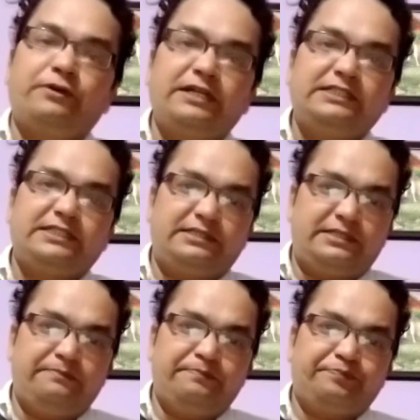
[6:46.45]

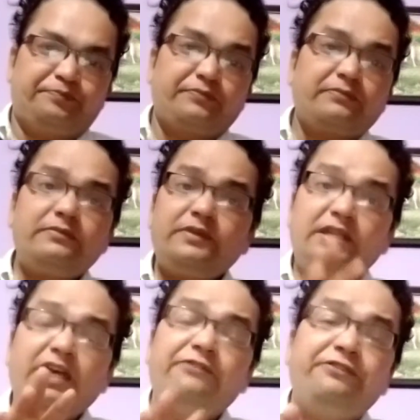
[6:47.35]
FNR is not
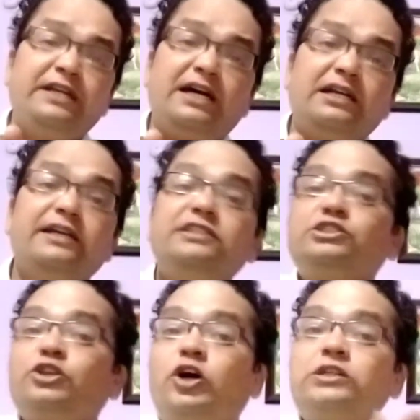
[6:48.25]
a two component
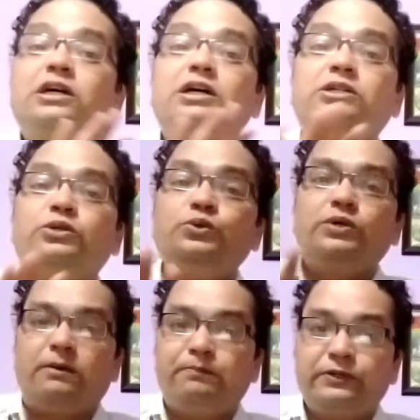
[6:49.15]
system, remember
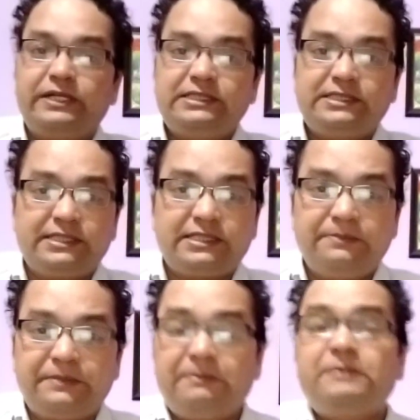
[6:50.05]
this.
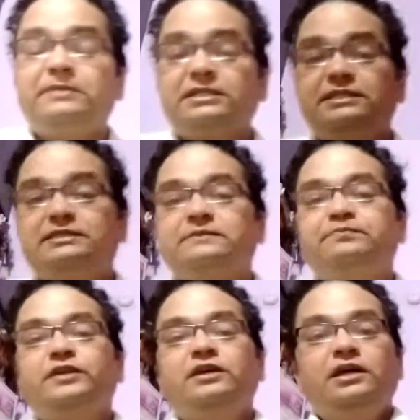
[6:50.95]
ARC, whereas
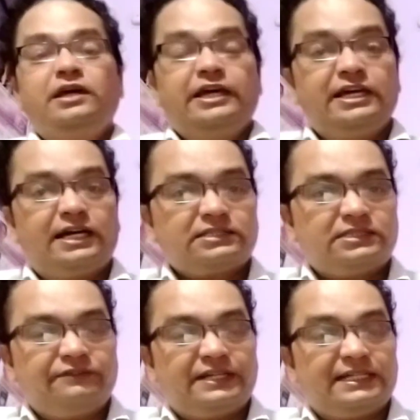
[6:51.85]
ARC
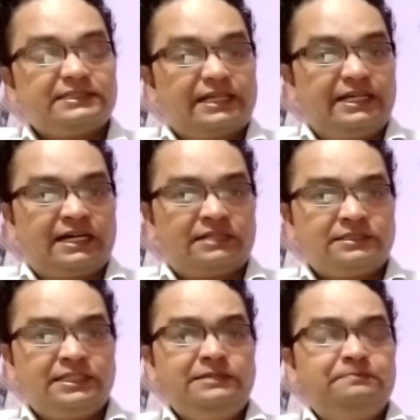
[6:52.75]
and
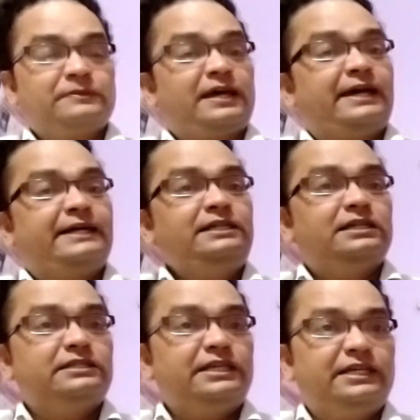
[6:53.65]
the NAR
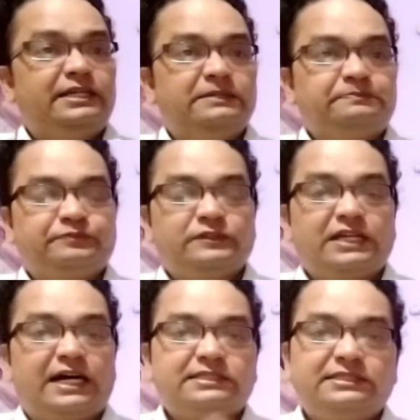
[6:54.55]
system, these are the
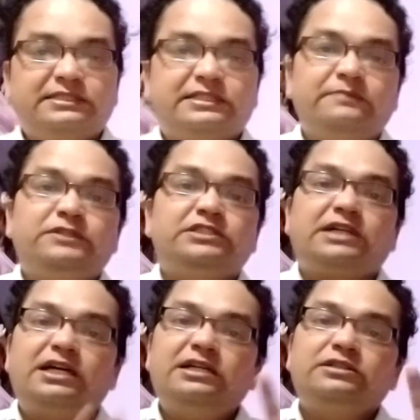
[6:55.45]
two component system.